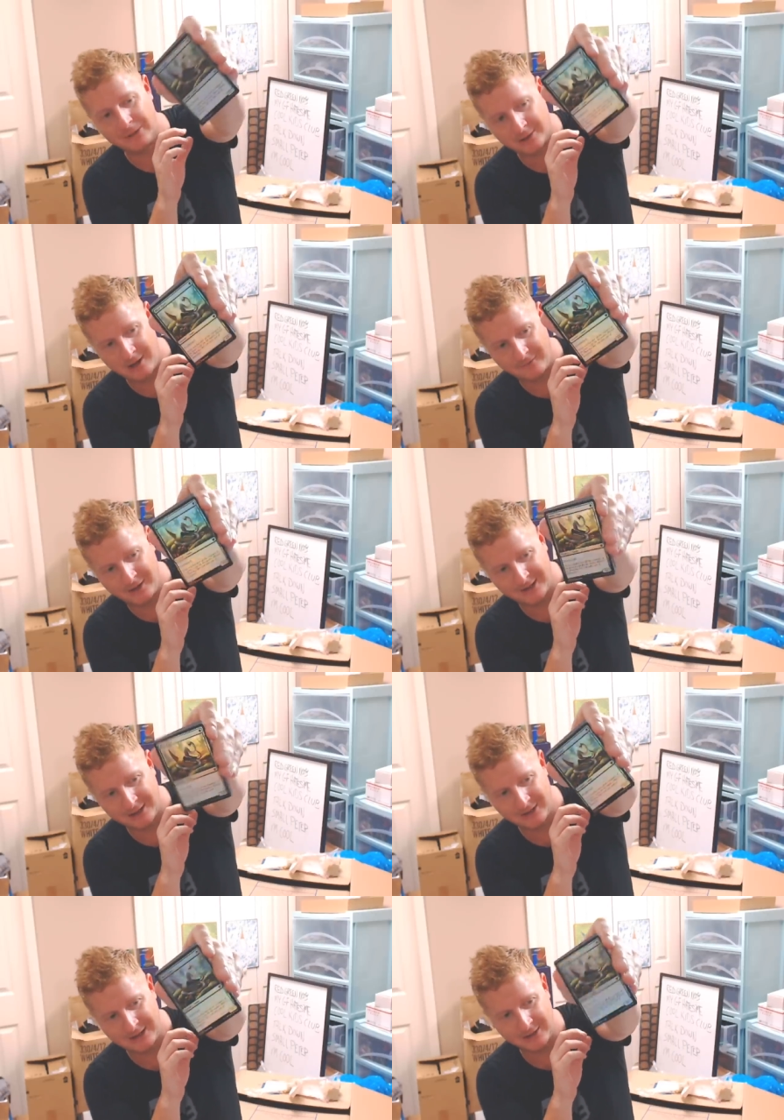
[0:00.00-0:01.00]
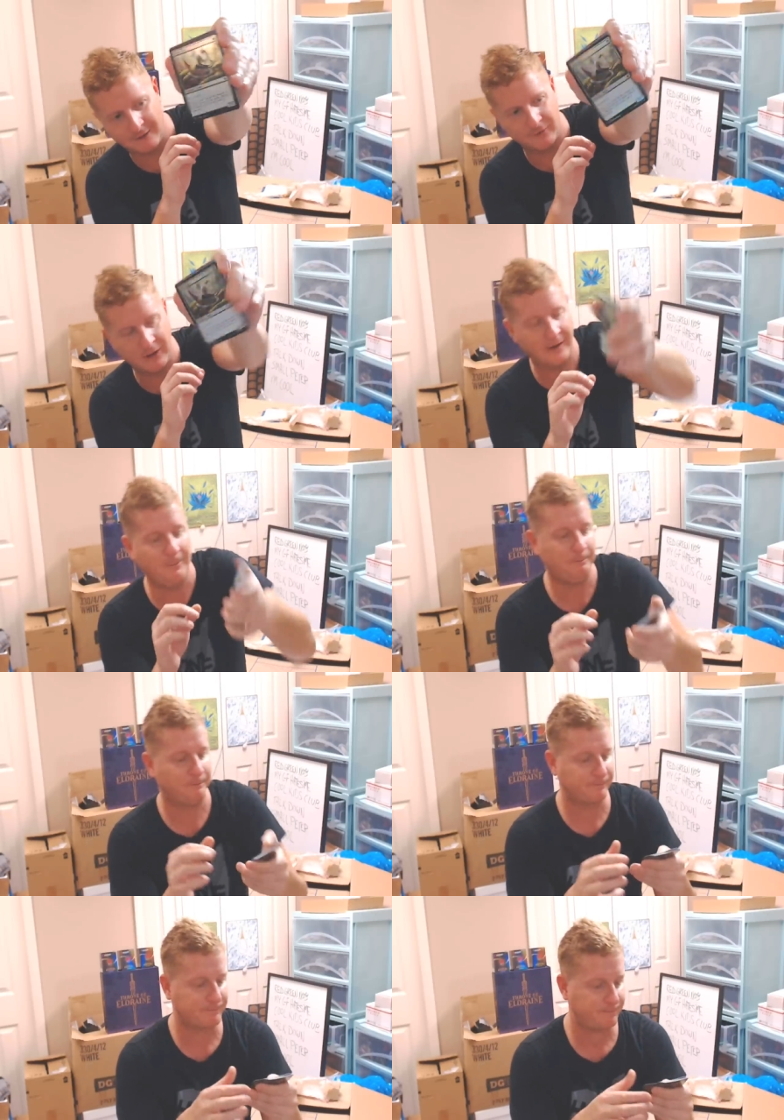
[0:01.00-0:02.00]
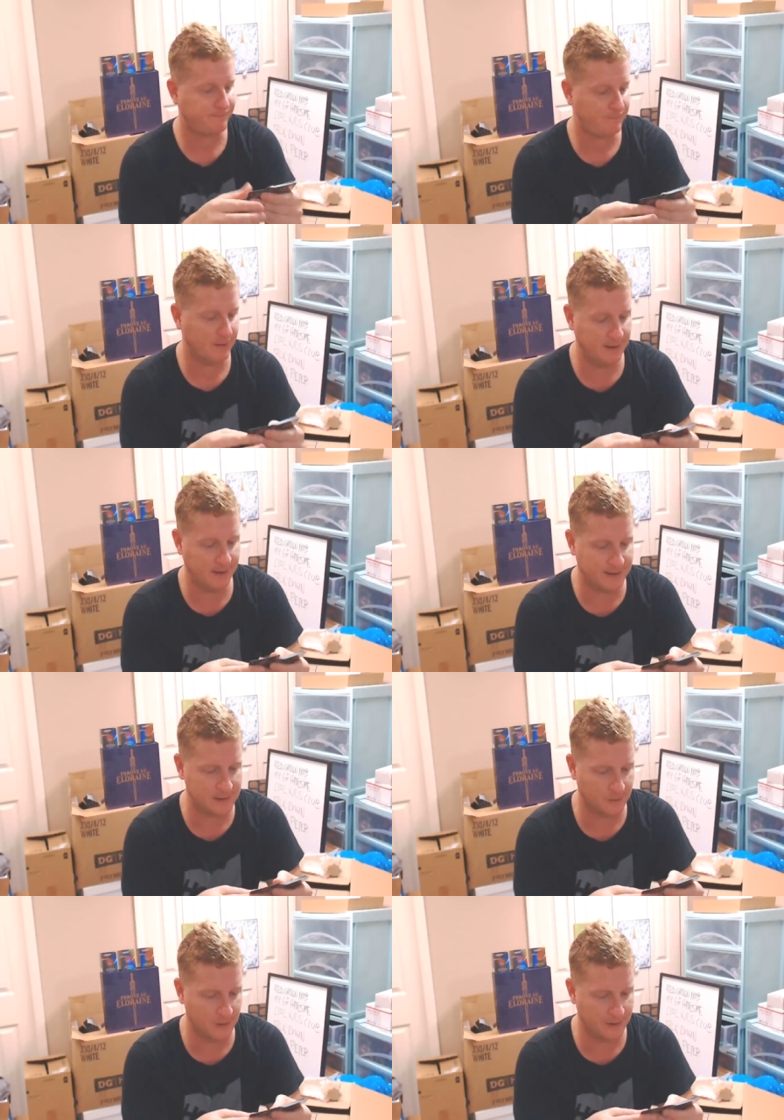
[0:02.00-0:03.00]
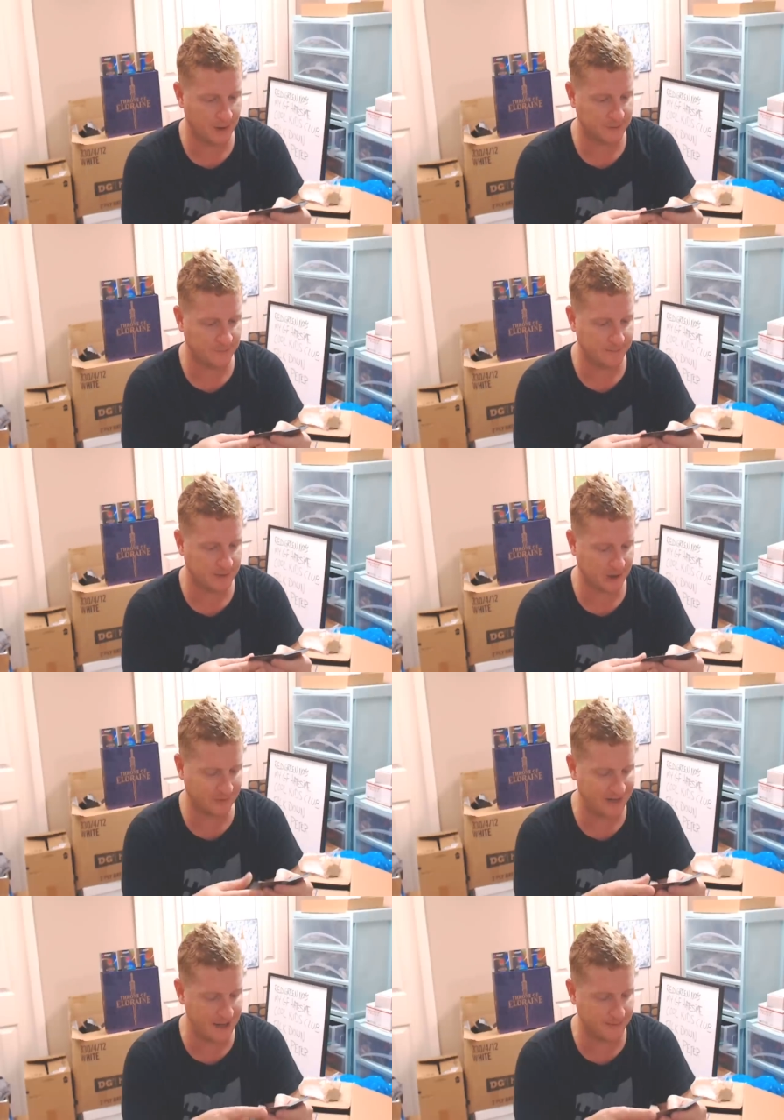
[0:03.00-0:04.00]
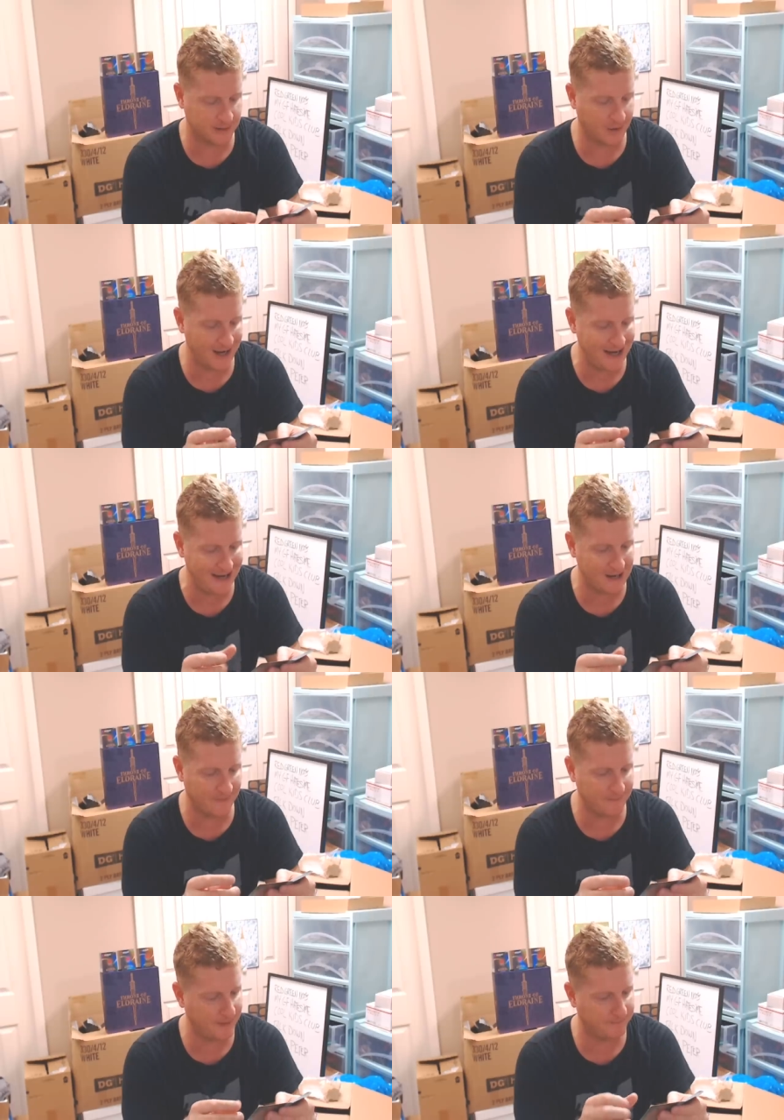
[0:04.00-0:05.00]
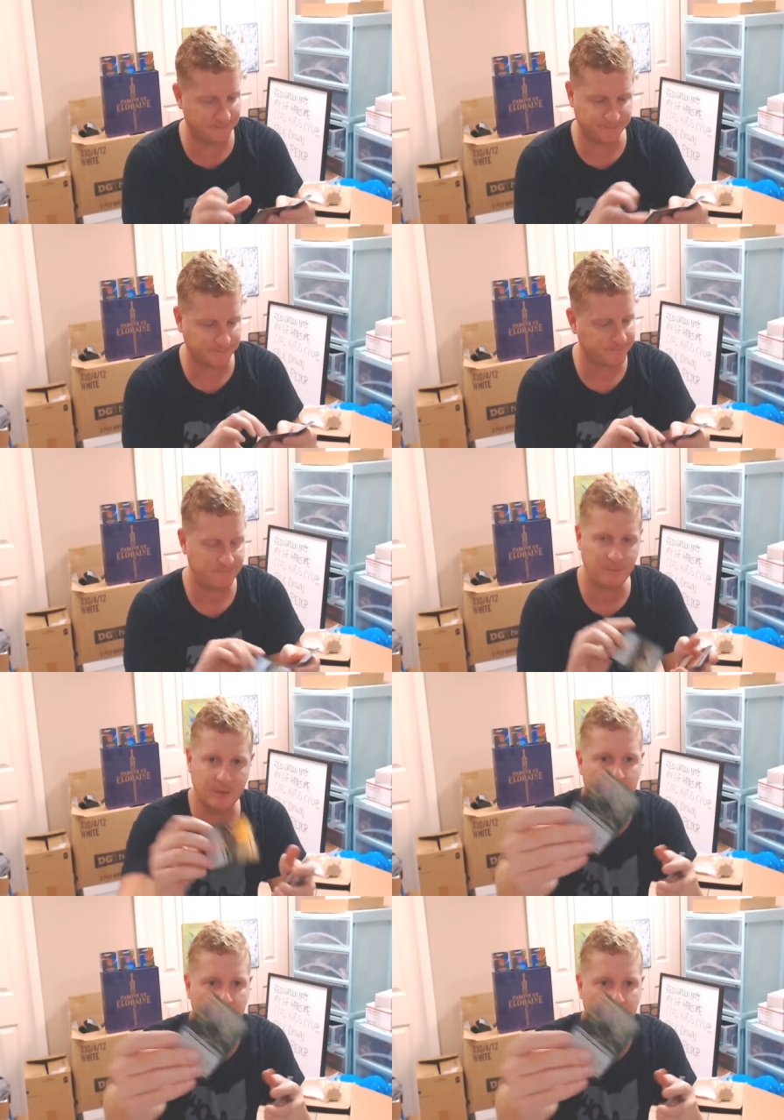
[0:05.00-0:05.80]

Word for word: to uh, kick things off right there. Hey, you can't go wrong on Moss Viper. It's all damage, though. I hate how that... Man, you